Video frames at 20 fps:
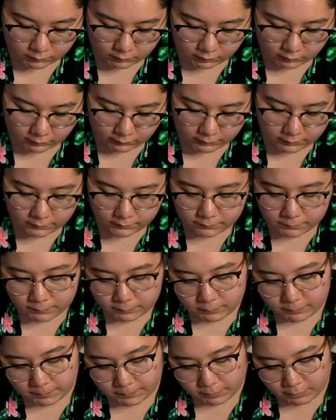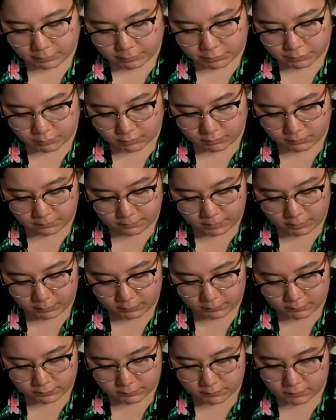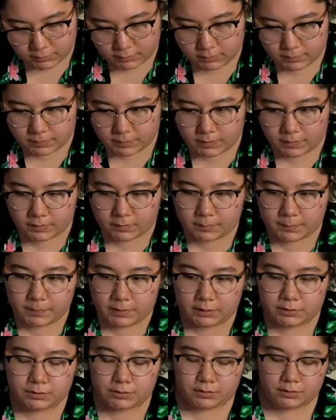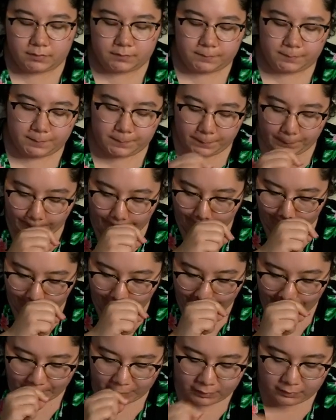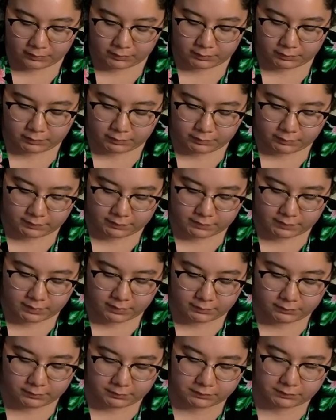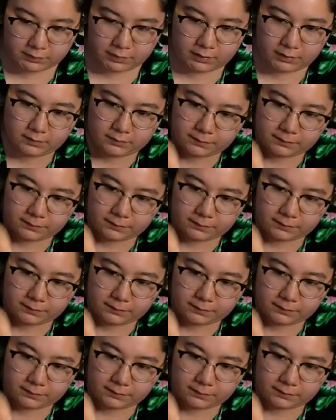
I love when a picture makes another picture. Like I earlier said, it looks like a